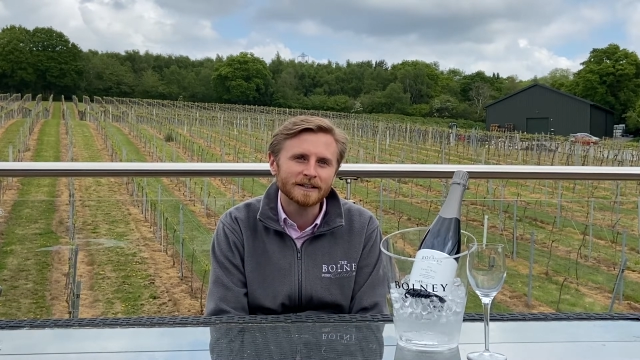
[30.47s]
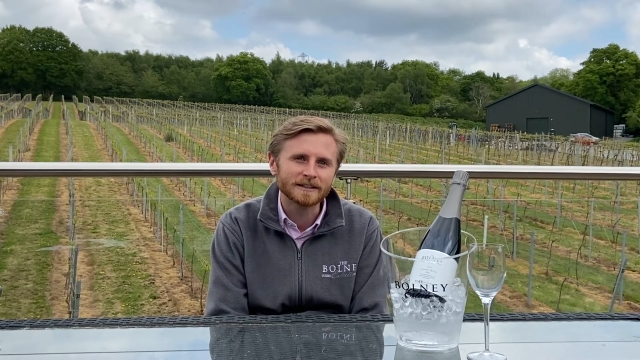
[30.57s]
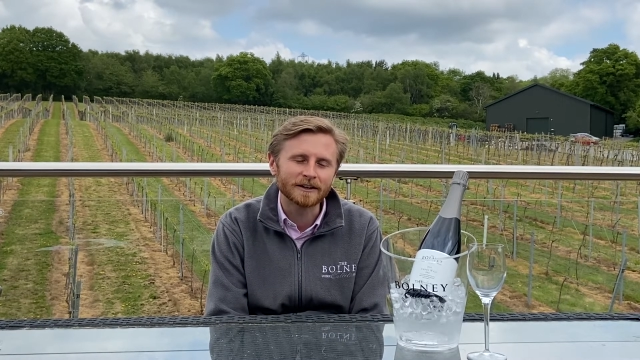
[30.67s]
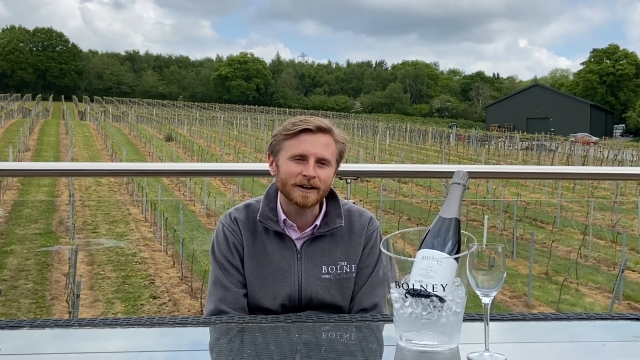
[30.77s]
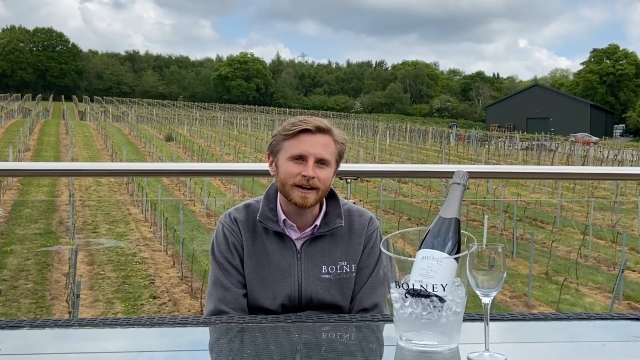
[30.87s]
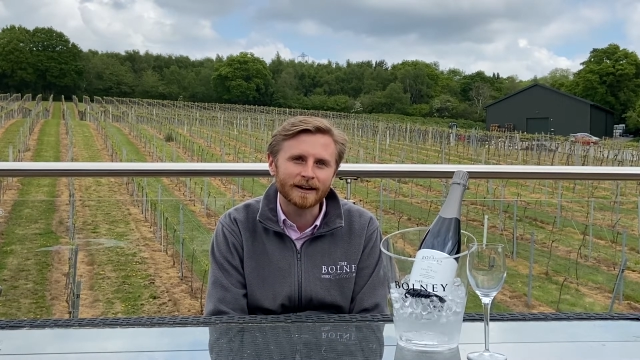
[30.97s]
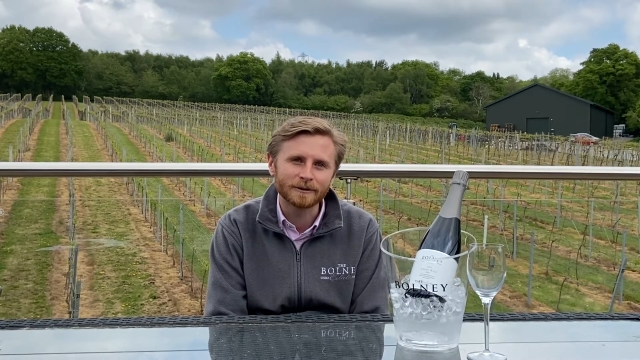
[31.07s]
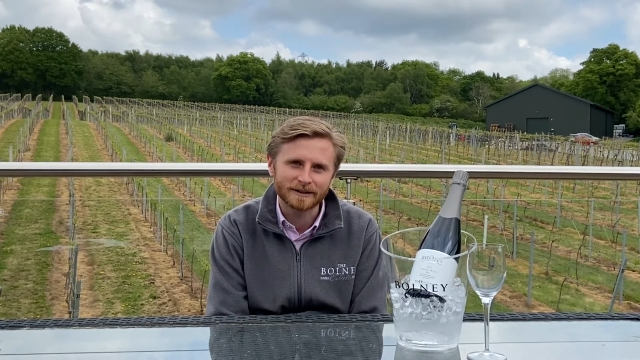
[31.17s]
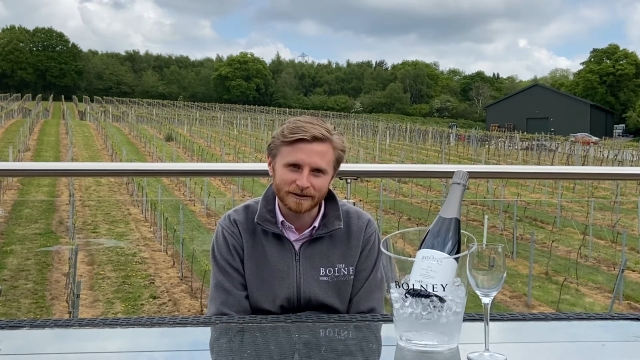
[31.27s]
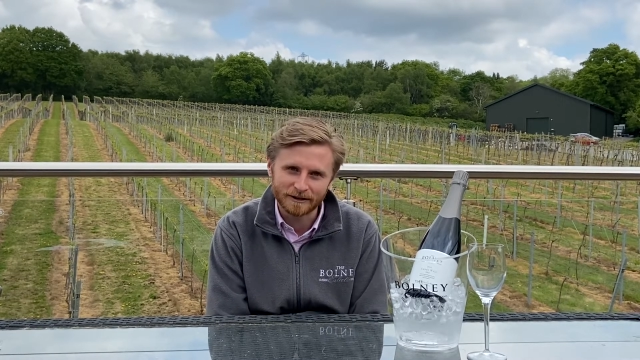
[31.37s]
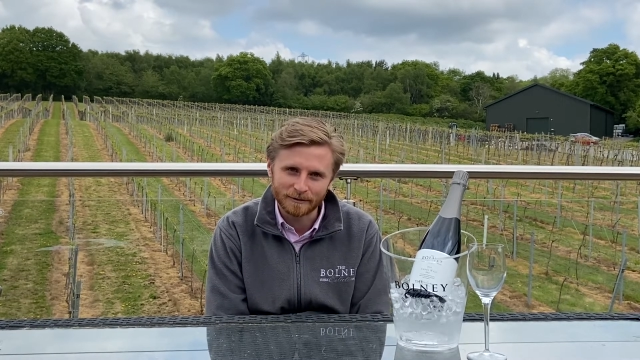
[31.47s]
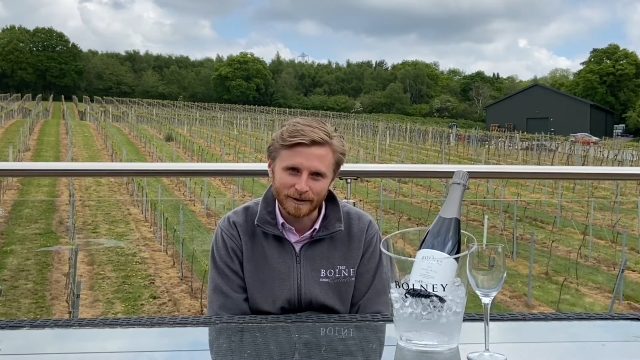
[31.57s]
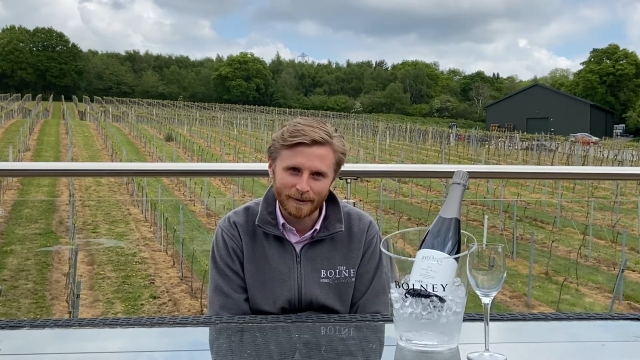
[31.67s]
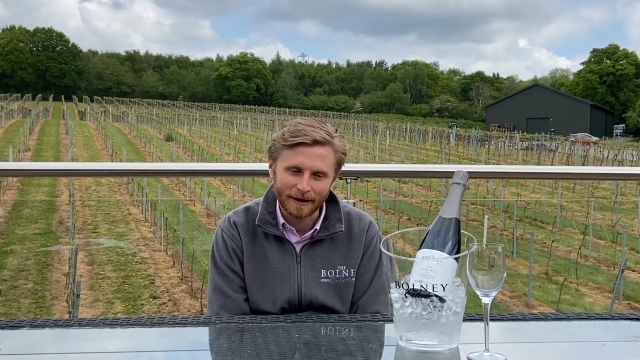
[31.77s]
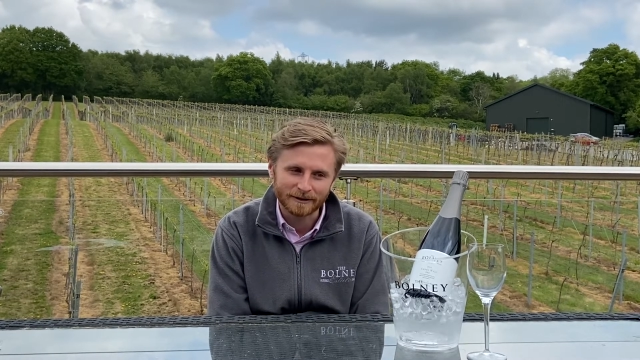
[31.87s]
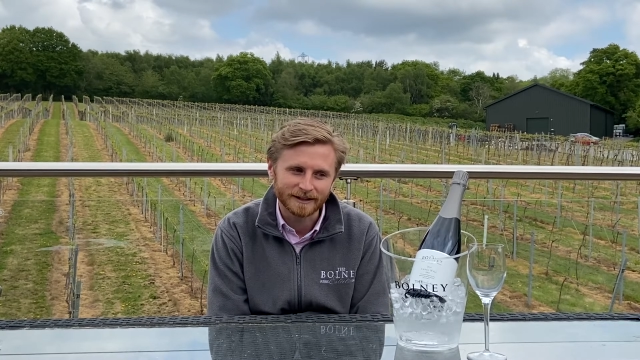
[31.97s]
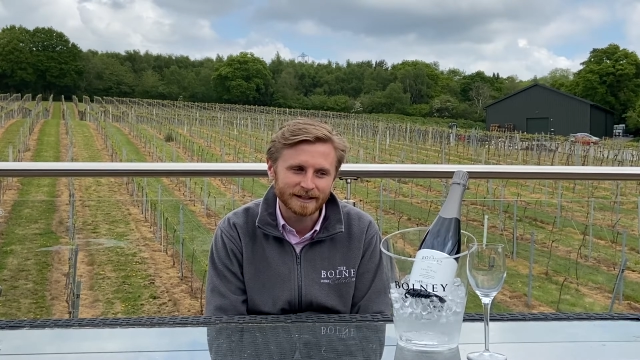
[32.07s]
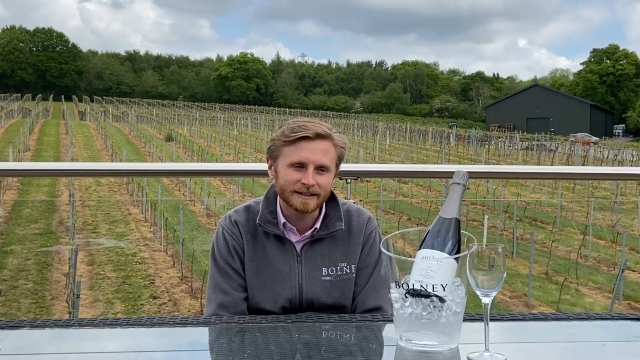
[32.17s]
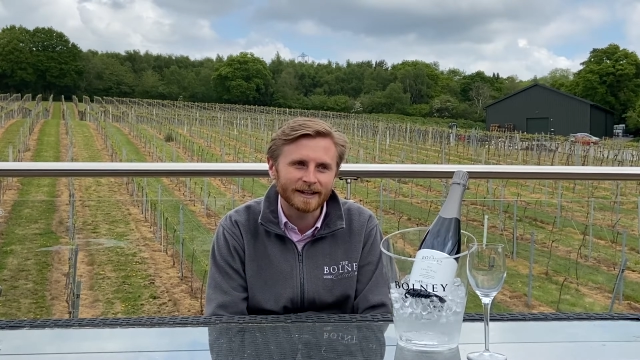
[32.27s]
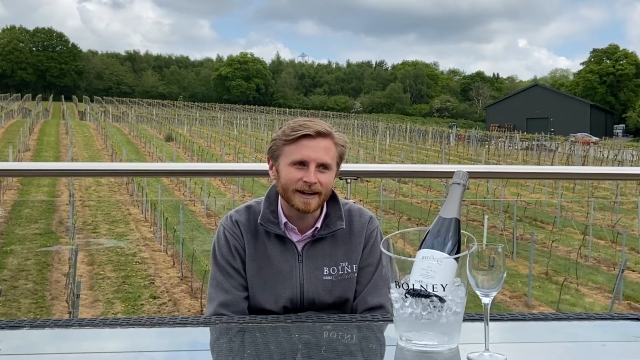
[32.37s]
So I want to tell you a little bit about it